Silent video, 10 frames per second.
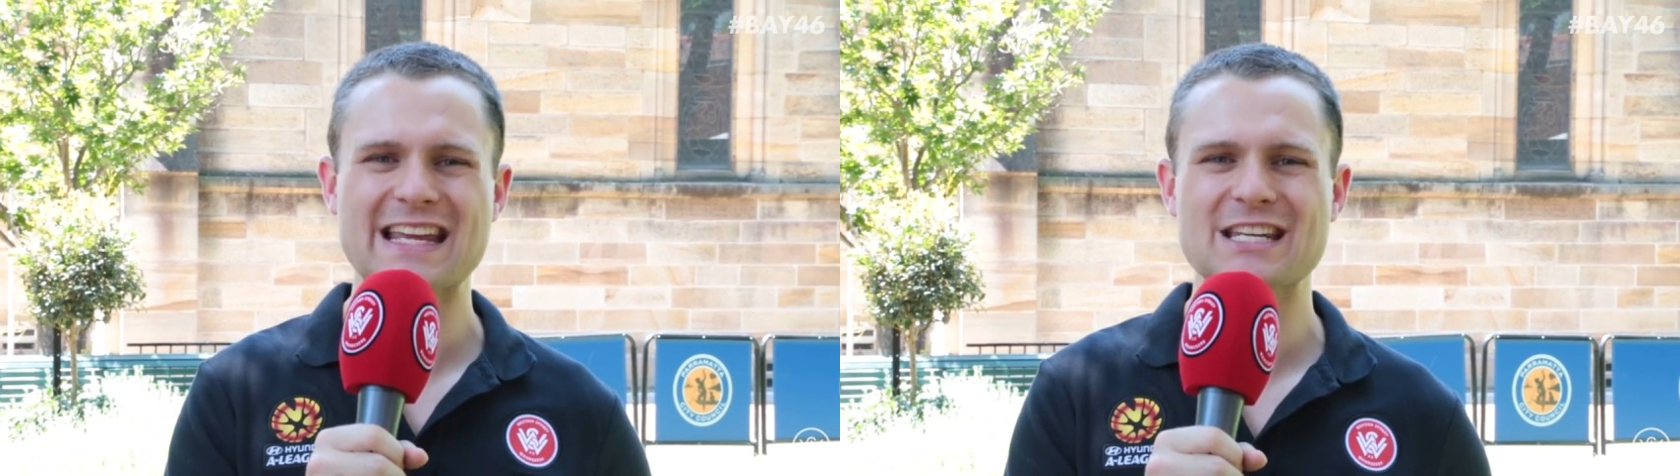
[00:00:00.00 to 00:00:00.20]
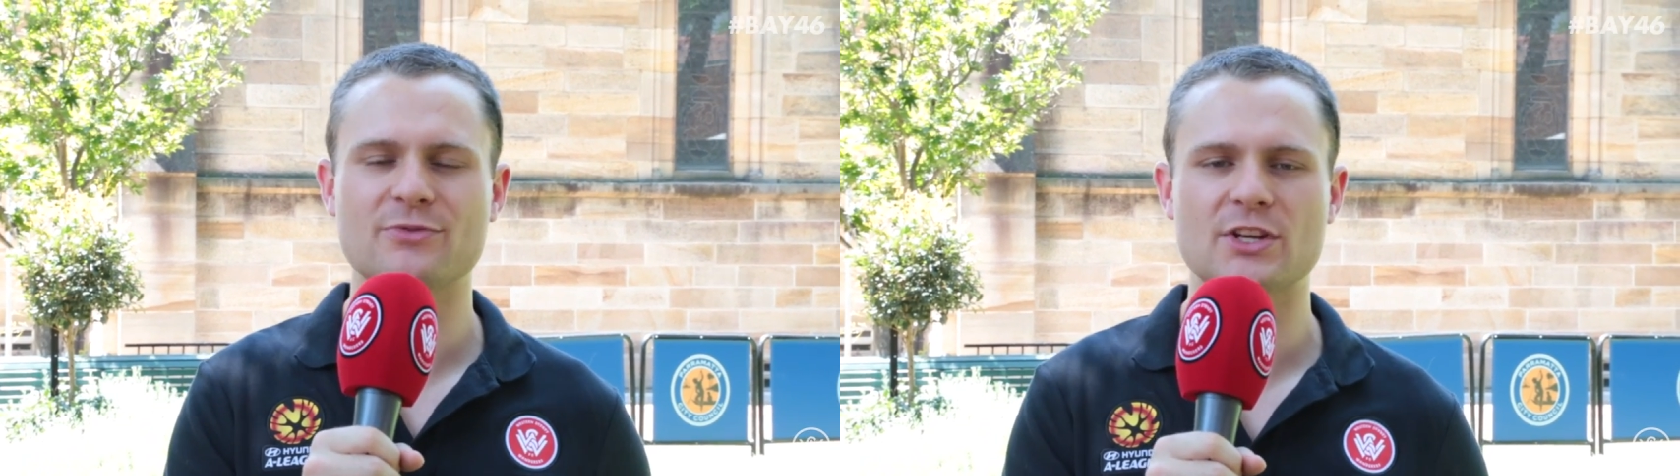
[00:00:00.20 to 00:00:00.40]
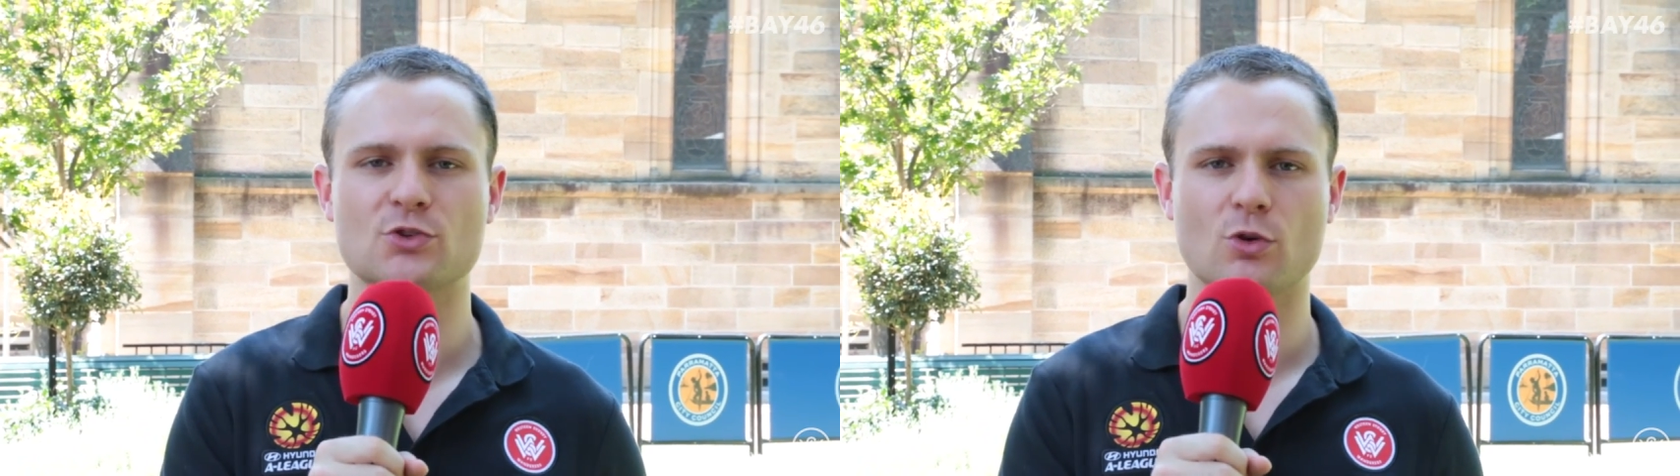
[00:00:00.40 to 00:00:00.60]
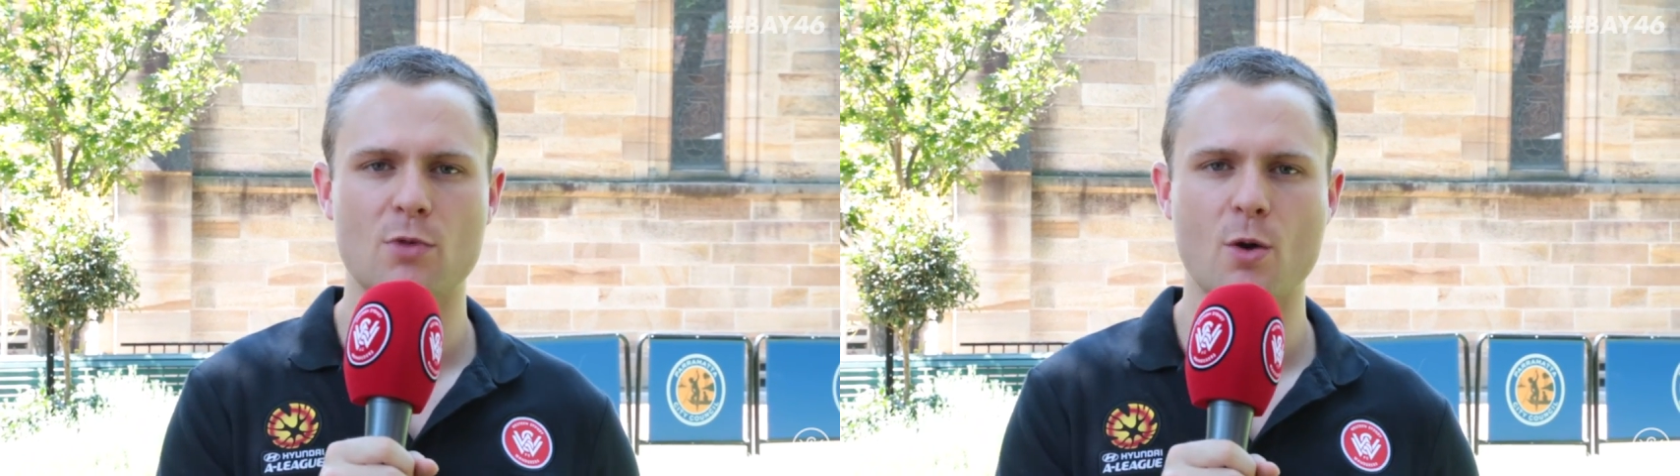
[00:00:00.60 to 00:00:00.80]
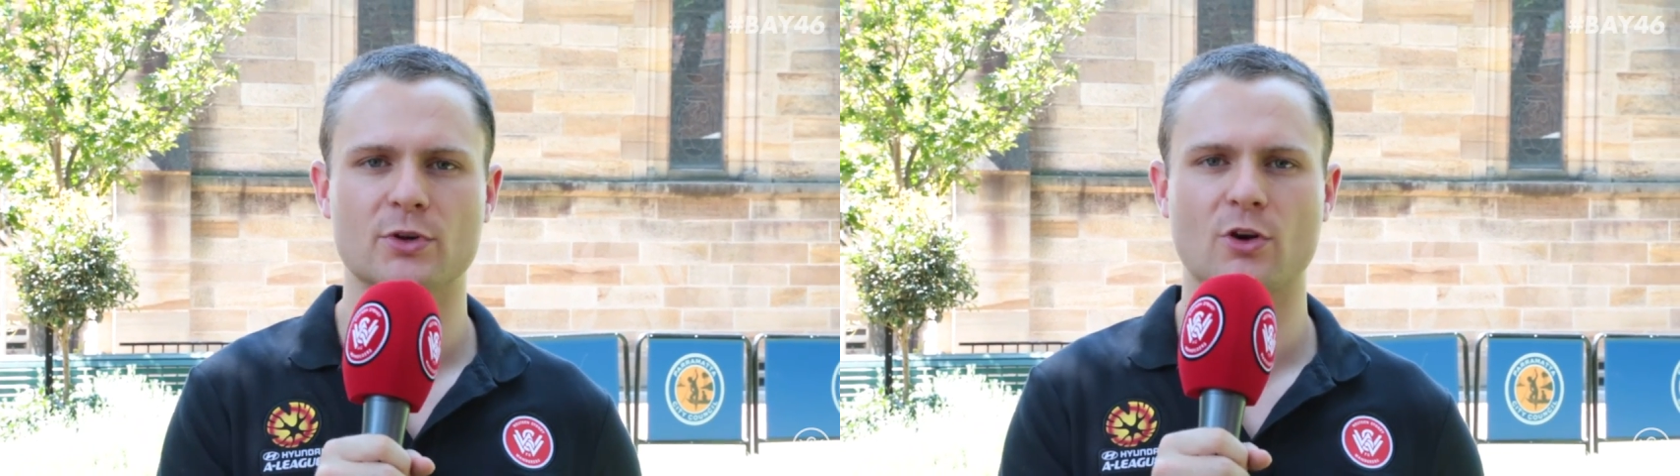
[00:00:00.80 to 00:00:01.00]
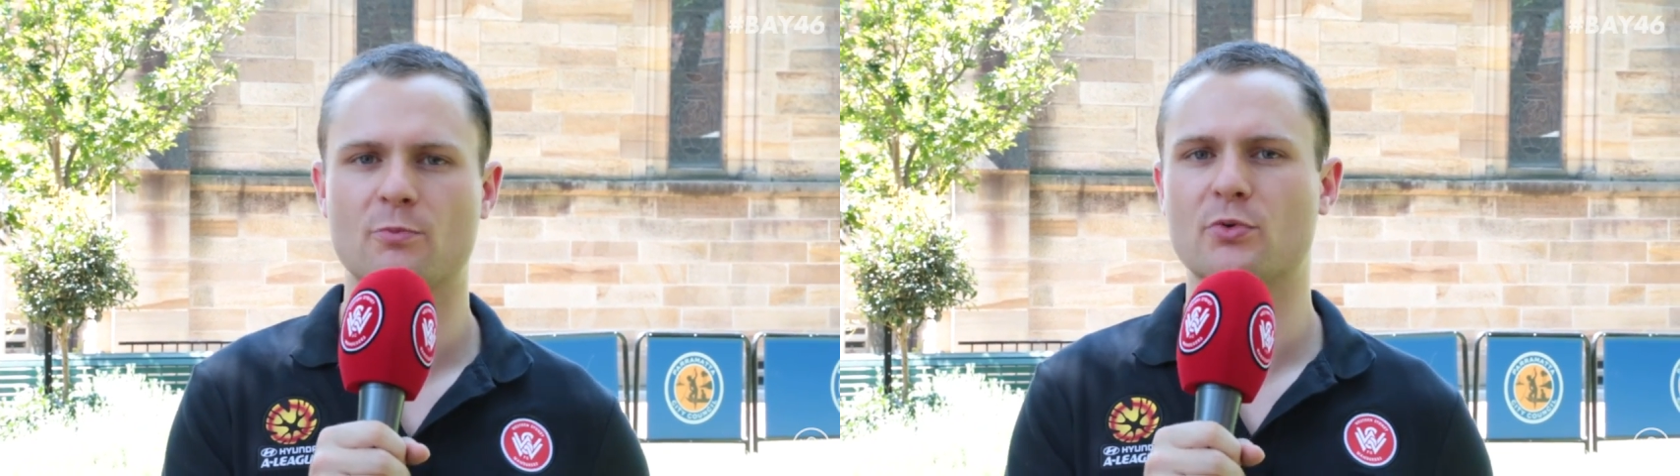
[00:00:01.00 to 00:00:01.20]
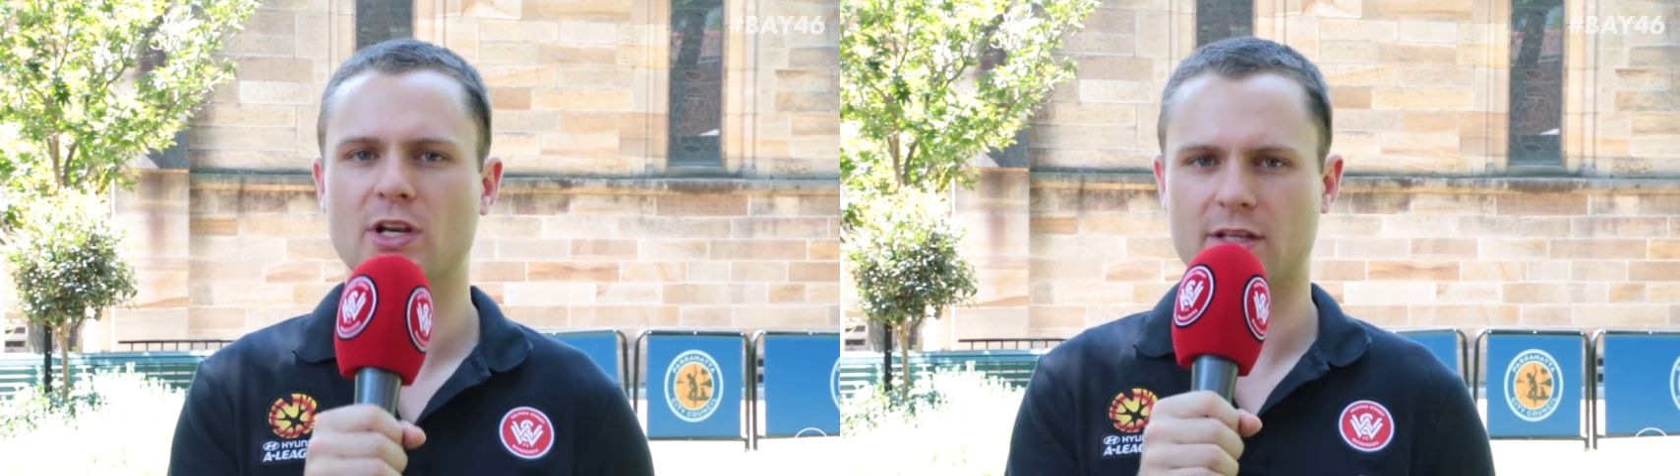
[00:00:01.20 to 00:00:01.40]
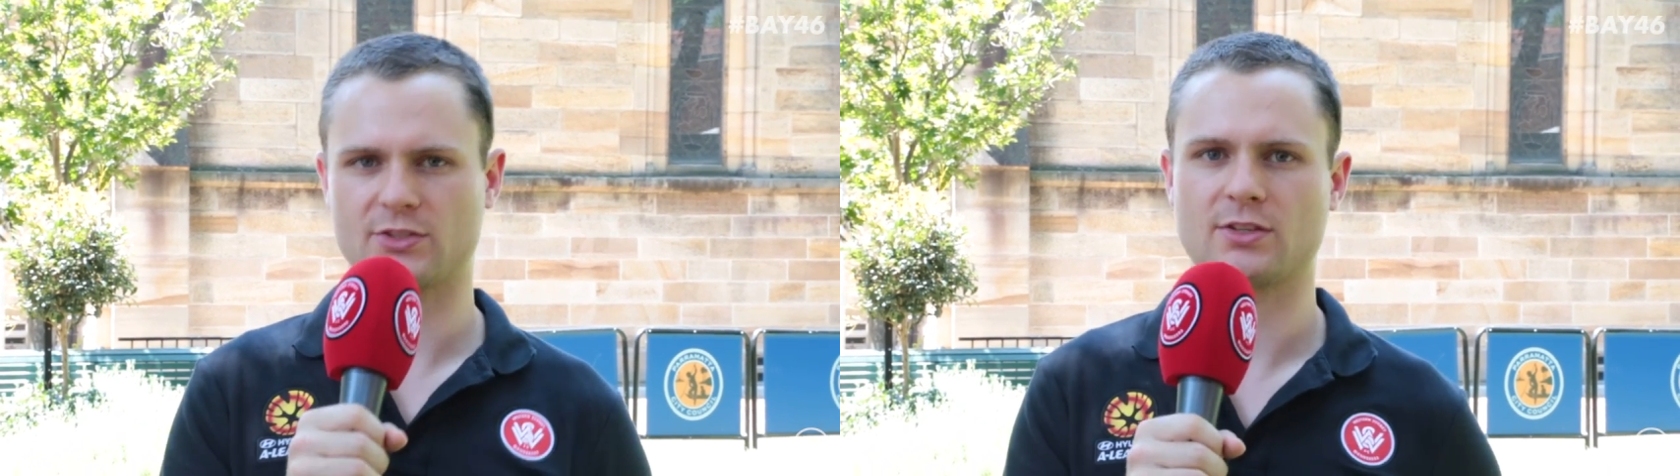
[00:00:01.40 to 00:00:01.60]
individual moment of
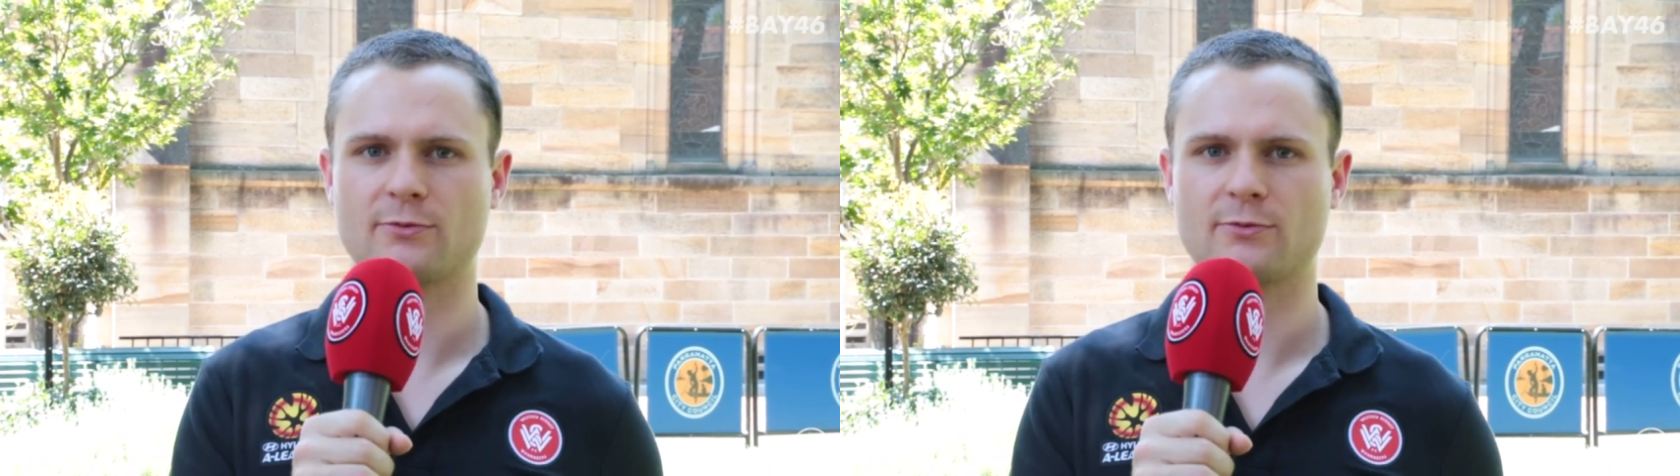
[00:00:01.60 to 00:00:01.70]
brilliance